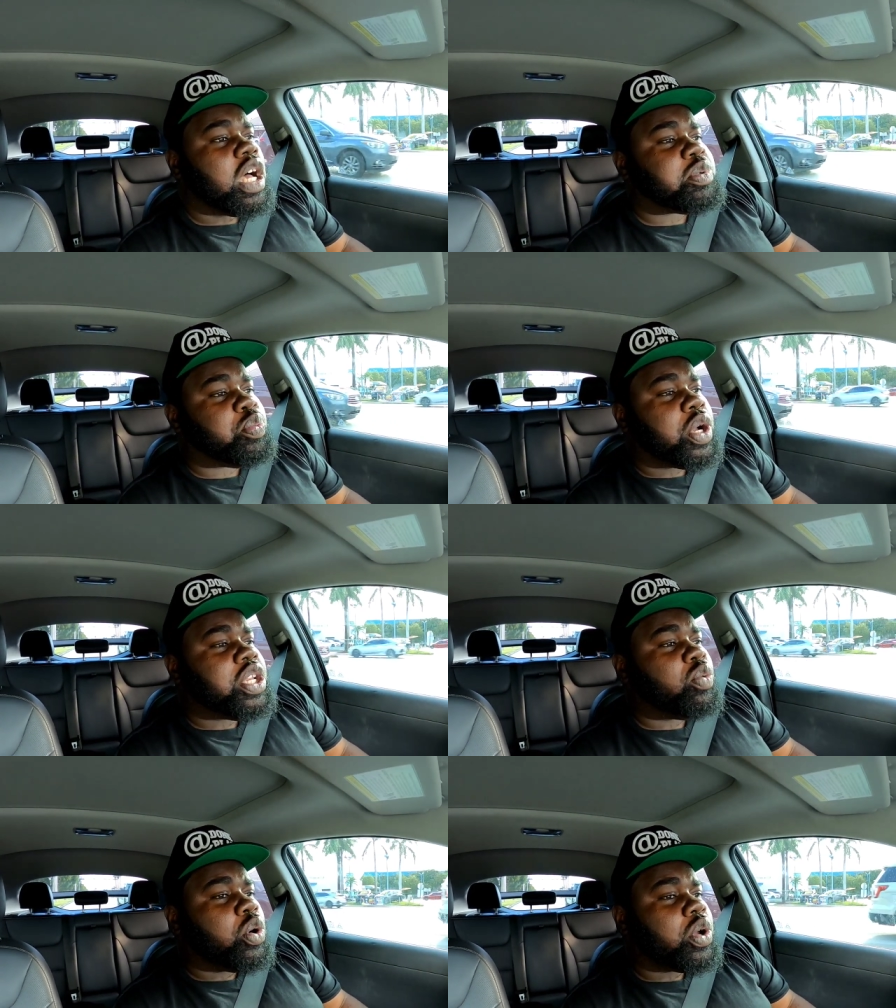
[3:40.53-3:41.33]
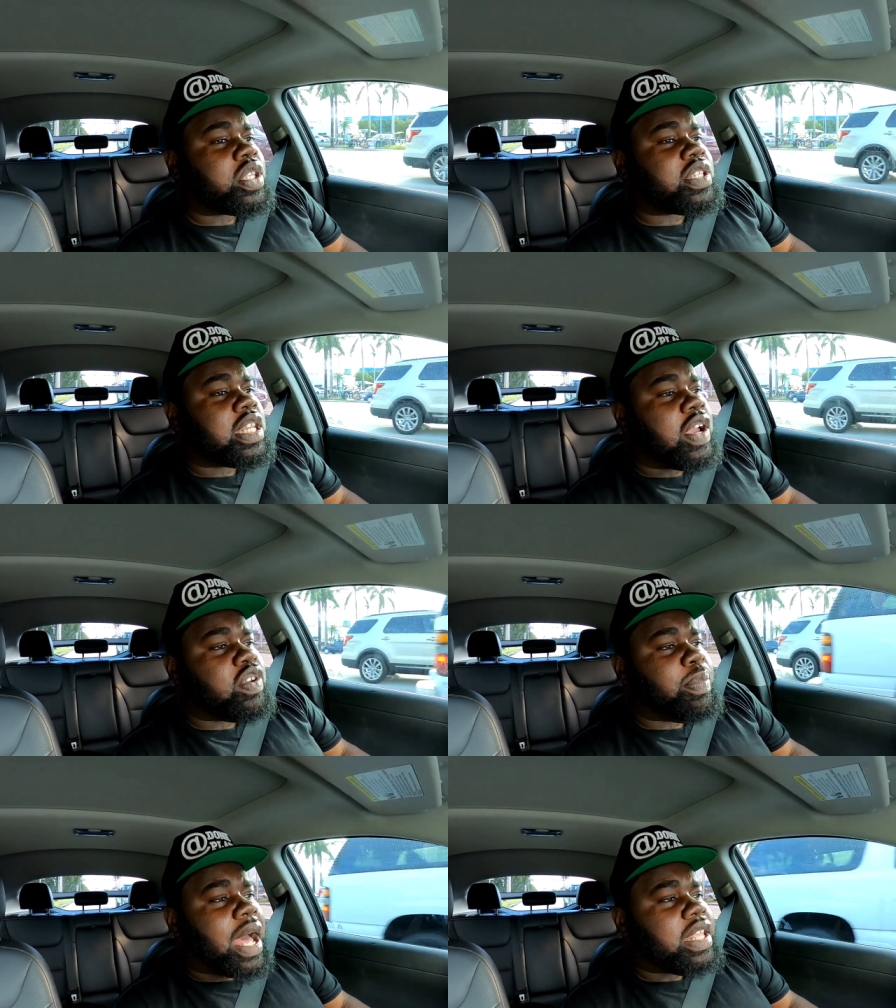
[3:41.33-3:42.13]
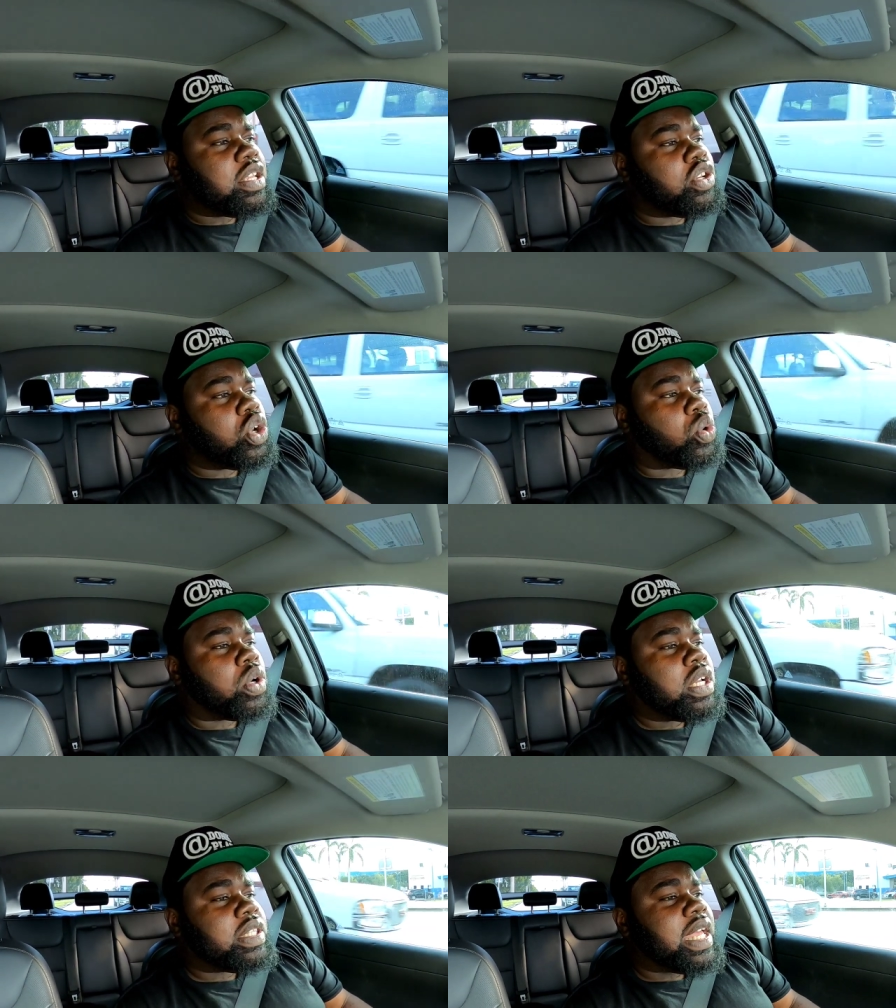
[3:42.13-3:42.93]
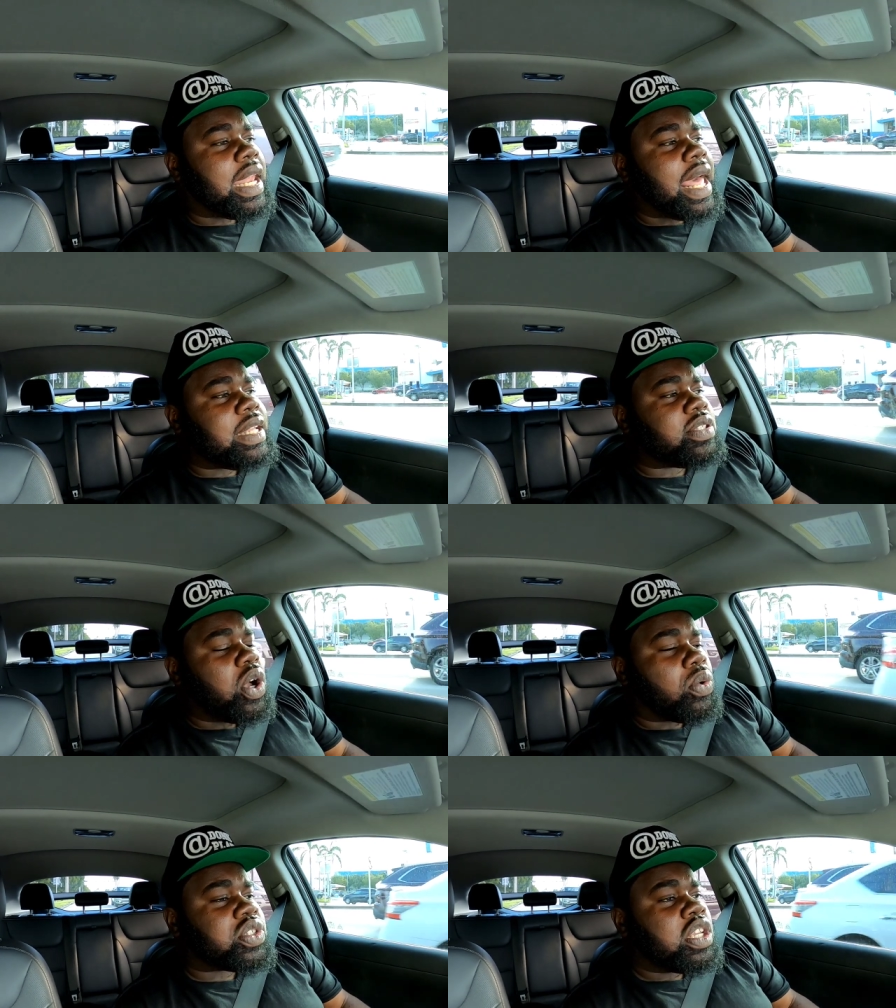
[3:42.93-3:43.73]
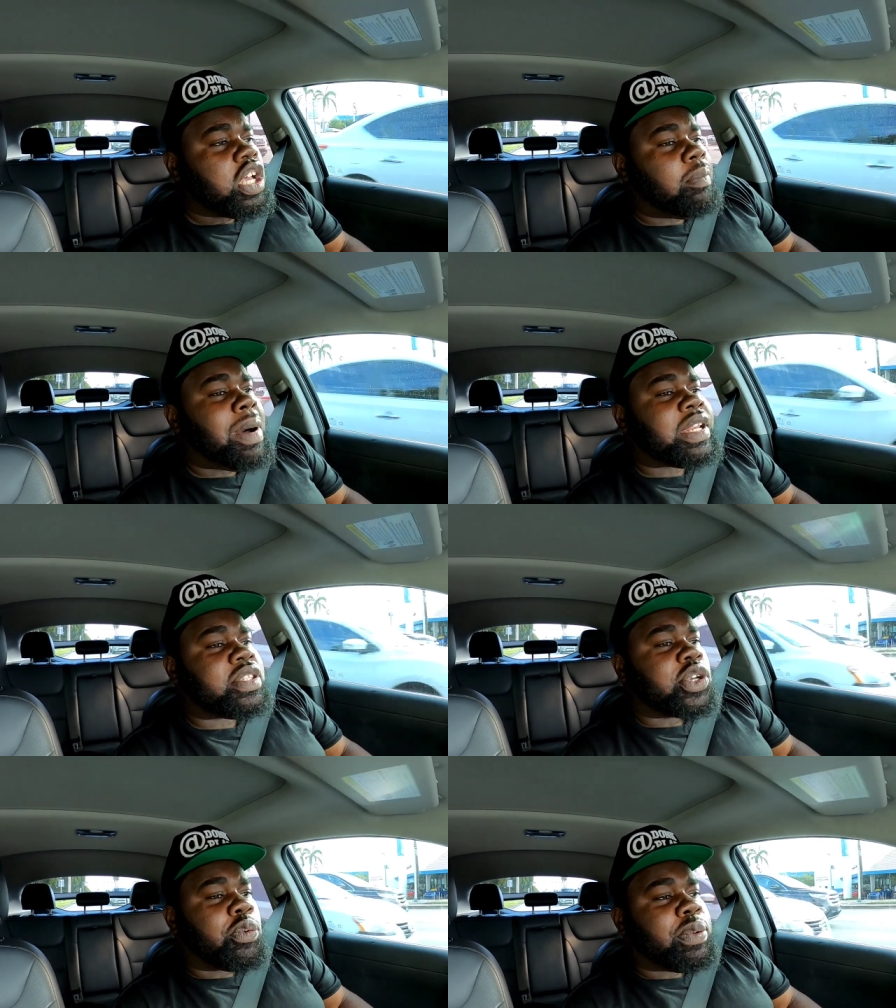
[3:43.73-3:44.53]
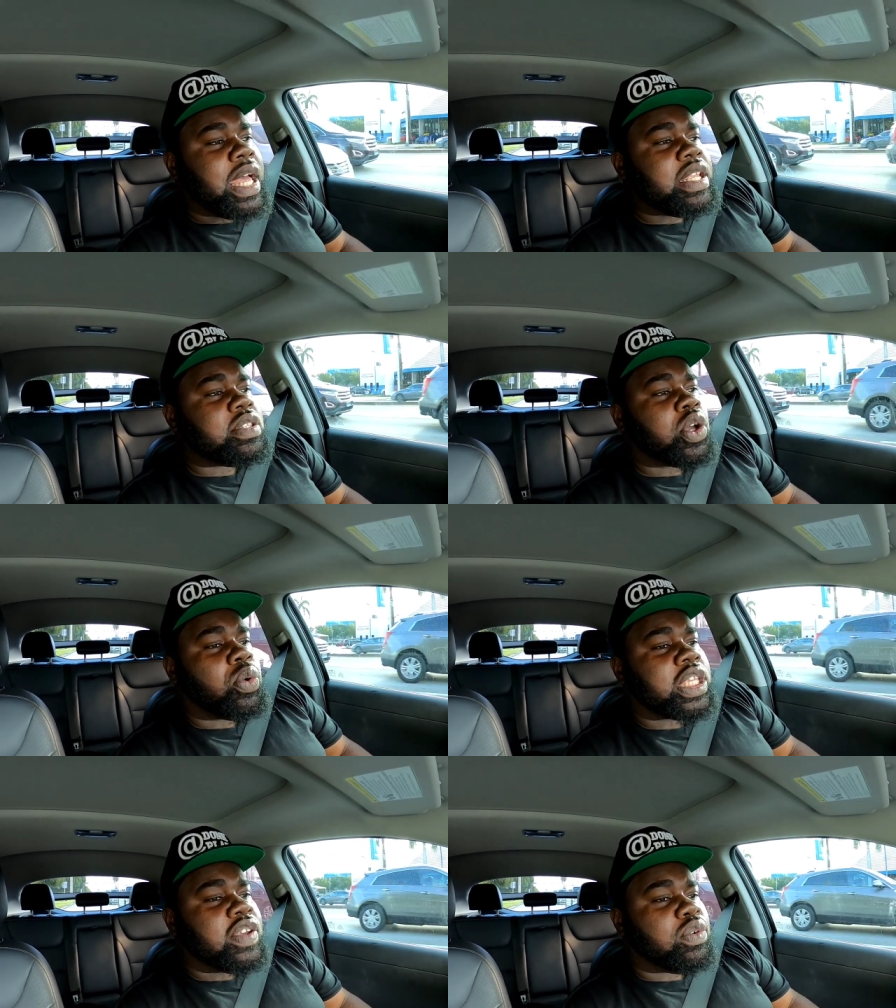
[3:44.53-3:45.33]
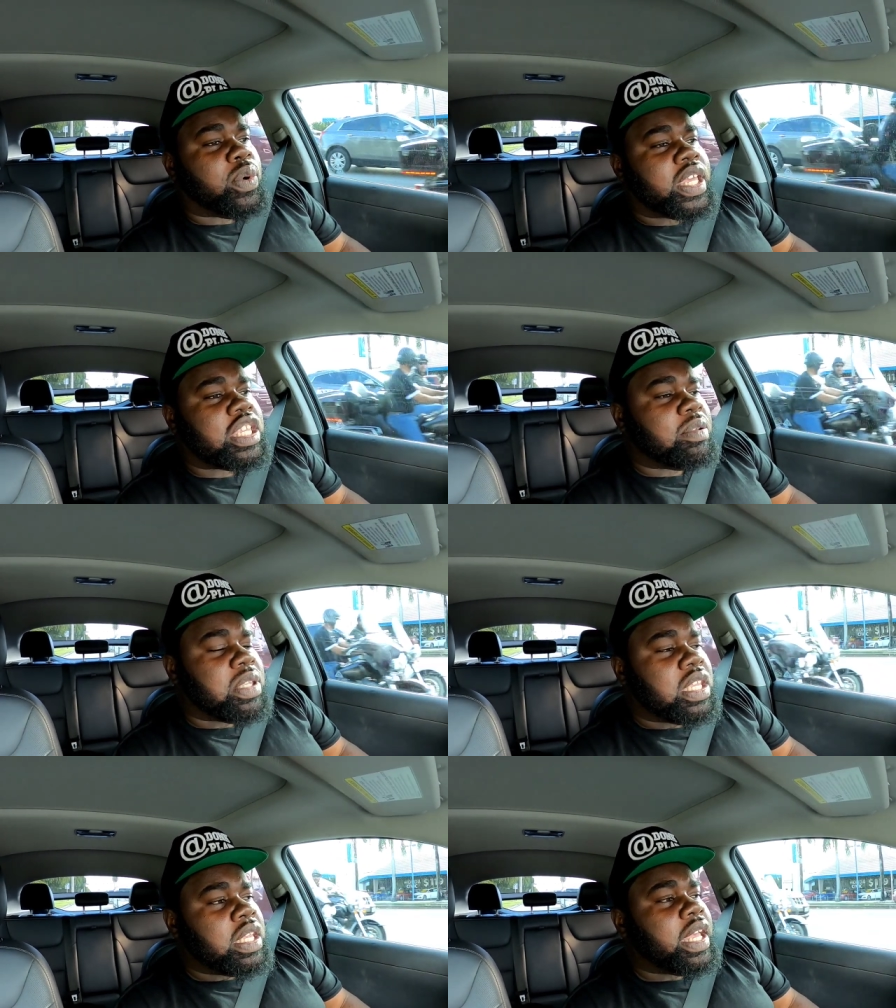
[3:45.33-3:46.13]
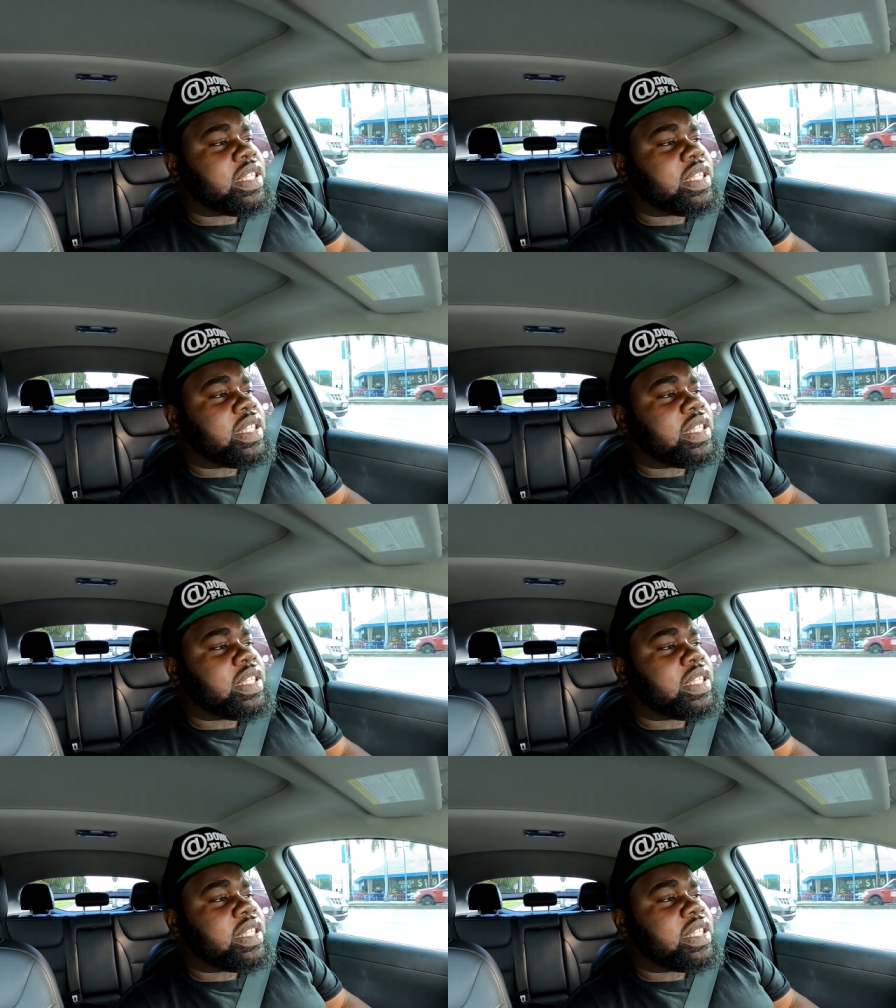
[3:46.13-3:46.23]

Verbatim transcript: to help spread the word and tell everybody you know that like donks about the Don't Plan It, Donk Giveaway, you hear me?